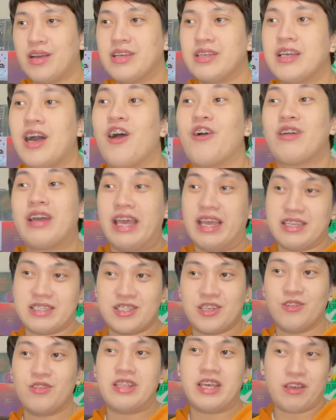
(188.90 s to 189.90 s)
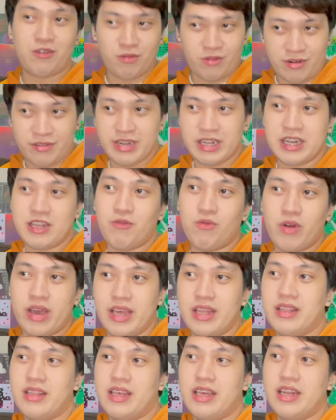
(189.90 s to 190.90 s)
Okay, so they really
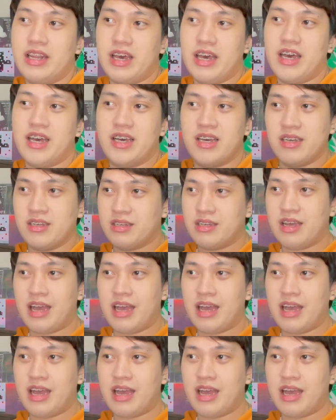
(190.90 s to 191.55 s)
went in a